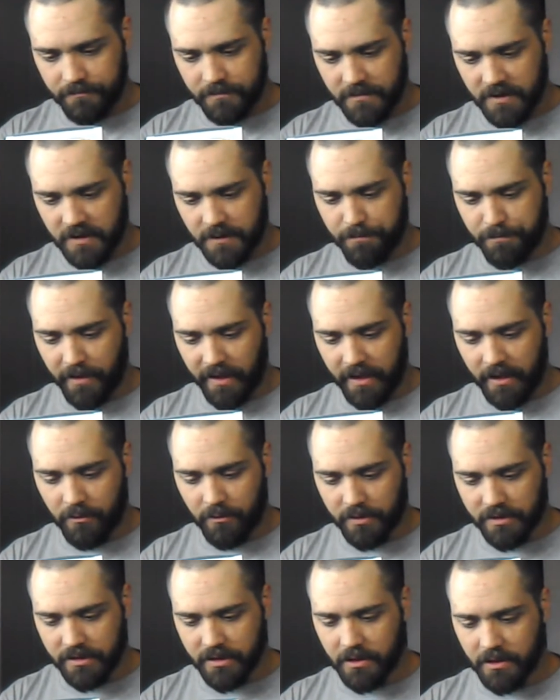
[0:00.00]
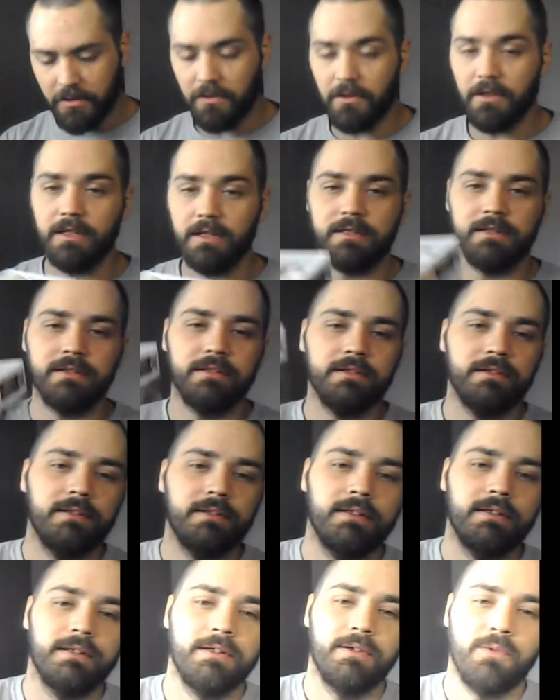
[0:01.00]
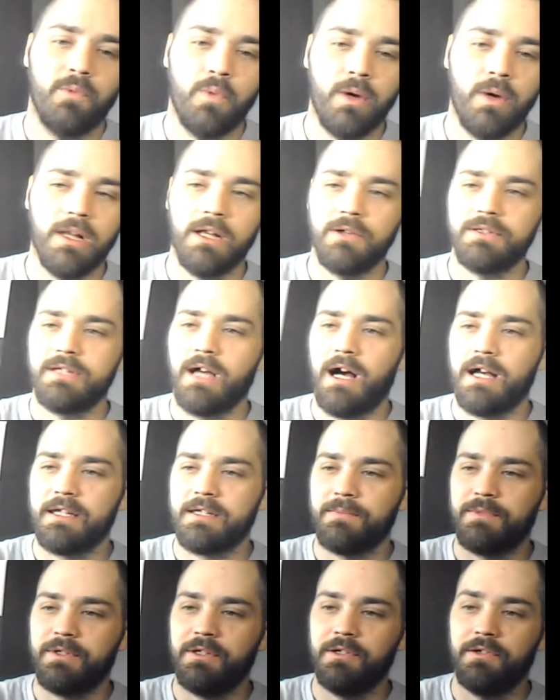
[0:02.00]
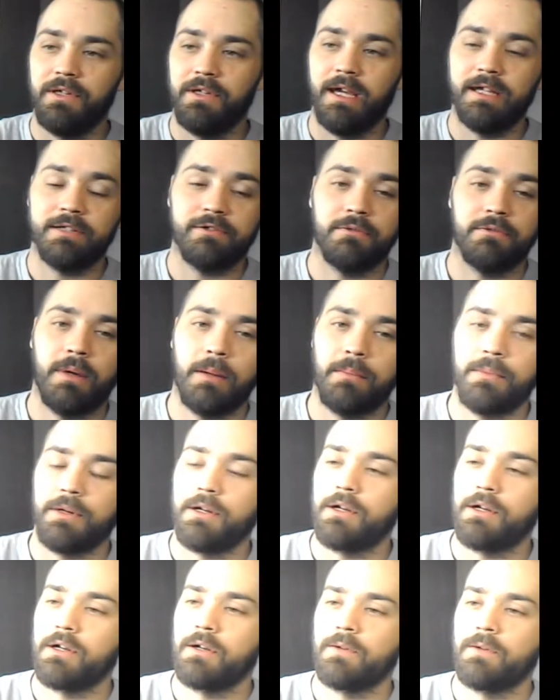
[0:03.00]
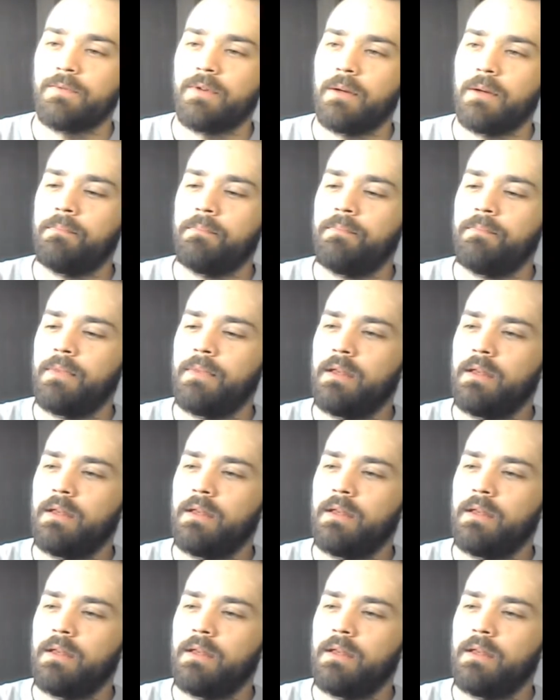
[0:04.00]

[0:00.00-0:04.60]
Spike was the coolest. Willow's awesome, too. You guys remember her from